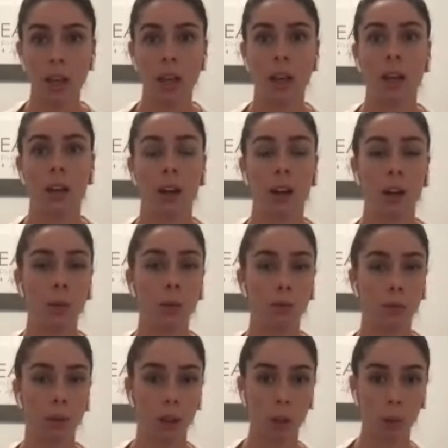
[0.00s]
and I will
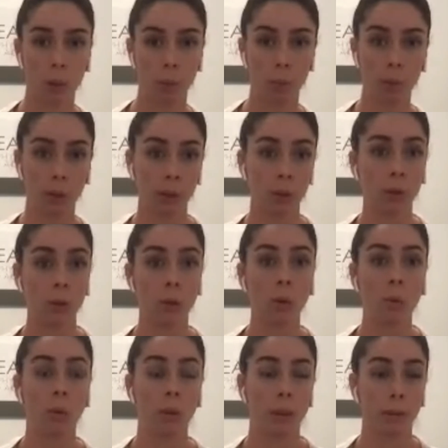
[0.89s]
follow up with you
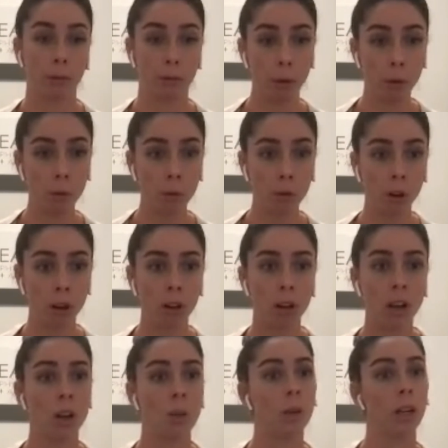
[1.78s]
with a phone call
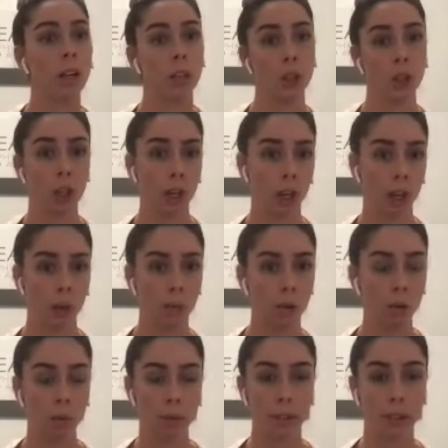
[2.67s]
and we can chat
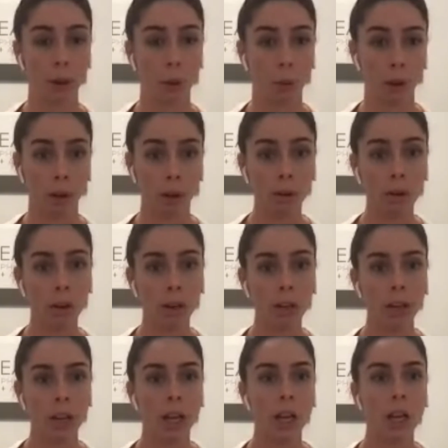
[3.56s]
about what's going
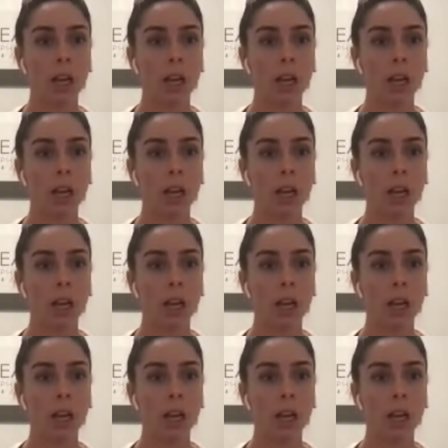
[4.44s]
on